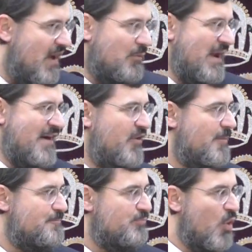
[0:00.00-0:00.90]
Whatever.
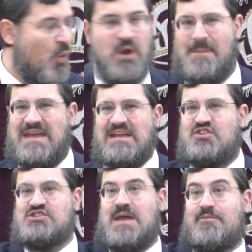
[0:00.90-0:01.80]
Or when I make it
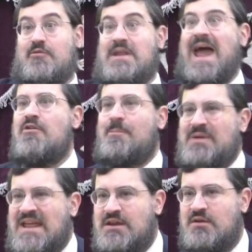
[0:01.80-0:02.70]
the shape of an
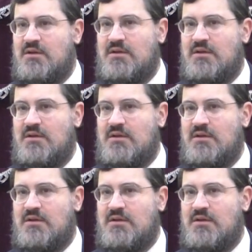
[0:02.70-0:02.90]
aeroplane.